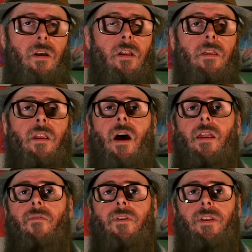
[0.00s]
Not
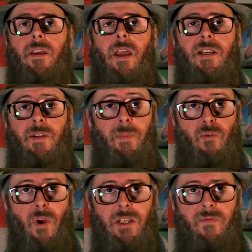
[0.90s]
everything has to be
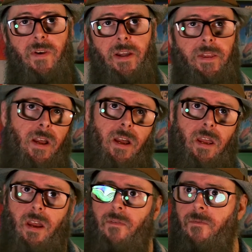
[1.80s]
grass-fed, not
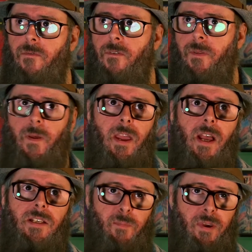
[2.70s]
everything
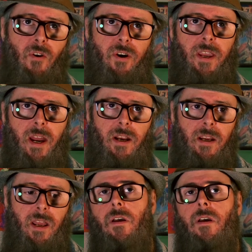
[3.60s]
has to be
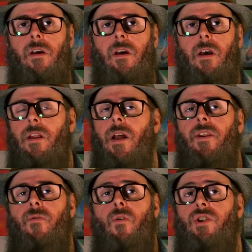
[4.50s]
organic. And not to
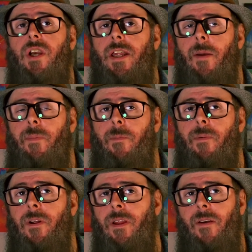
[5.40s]
throw shade at
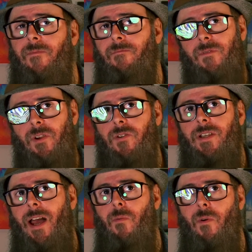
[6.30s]
people, and I've used
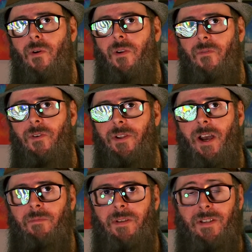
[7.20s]
that word a few
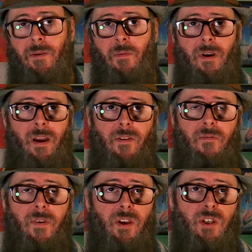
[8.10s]
times in some of my other
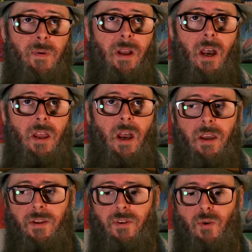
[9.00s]
videos, but
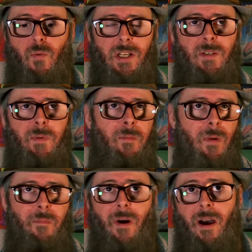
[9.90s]
I do want to speak
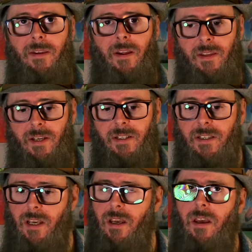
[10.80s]
my mind on this.
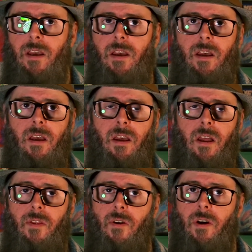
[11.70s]

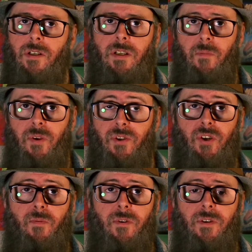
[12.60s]
There are some
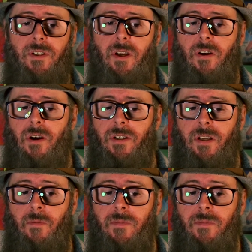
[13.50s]
YouTubers, there are some